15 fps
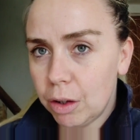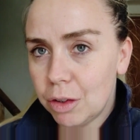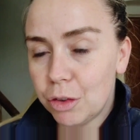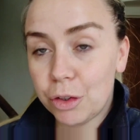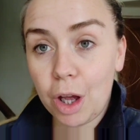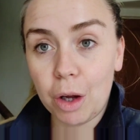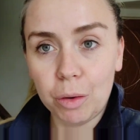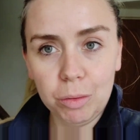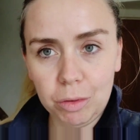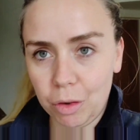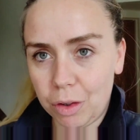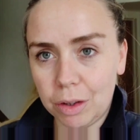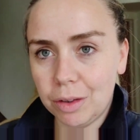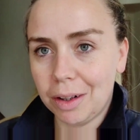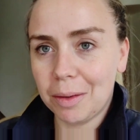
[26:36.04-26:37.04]
So,
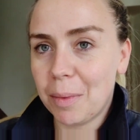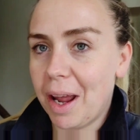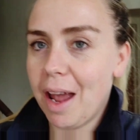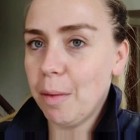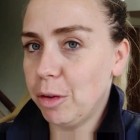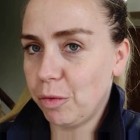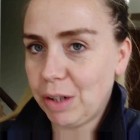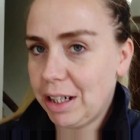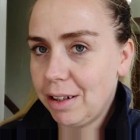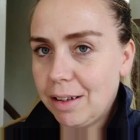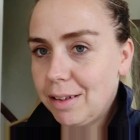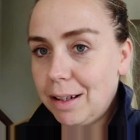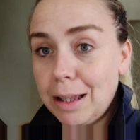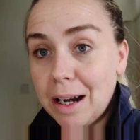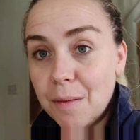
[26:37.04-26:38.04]
my hair was really
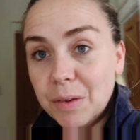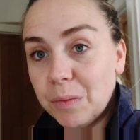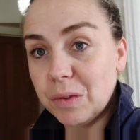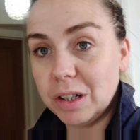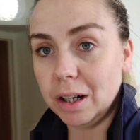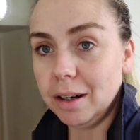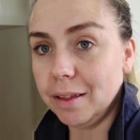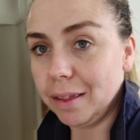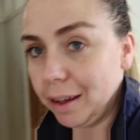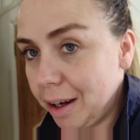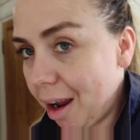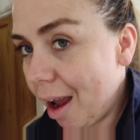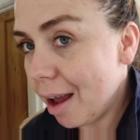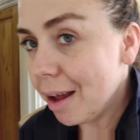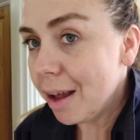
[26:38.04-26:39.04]
dusty then, I haven't even done
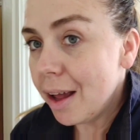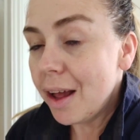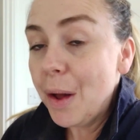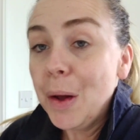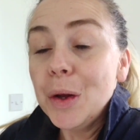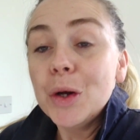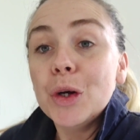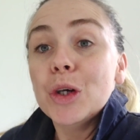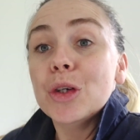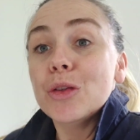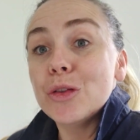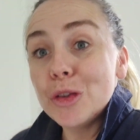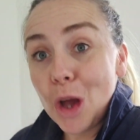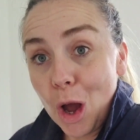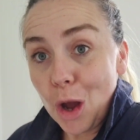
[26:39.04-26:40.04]
anything yet.
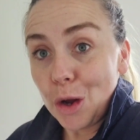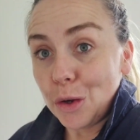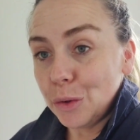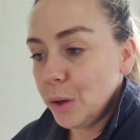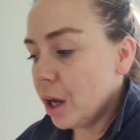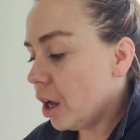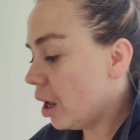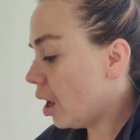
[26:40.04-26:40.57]
So,